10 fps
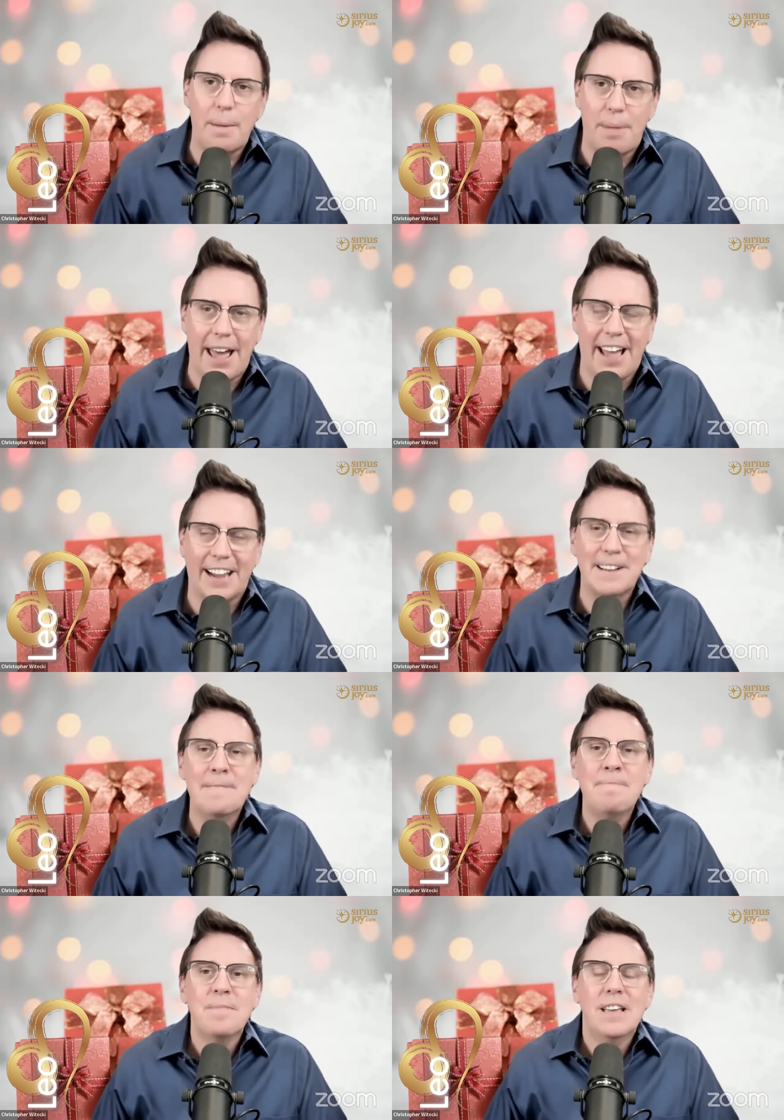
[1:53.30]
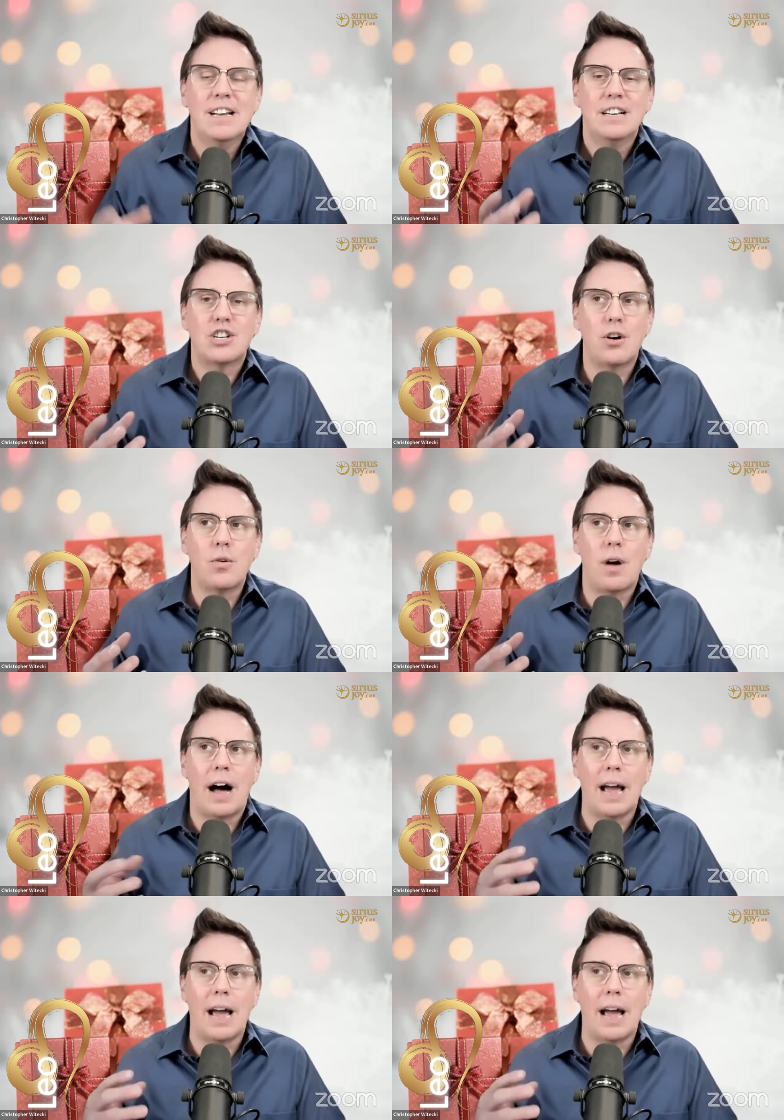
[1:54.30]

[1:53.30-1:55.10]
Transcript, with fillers: right back. So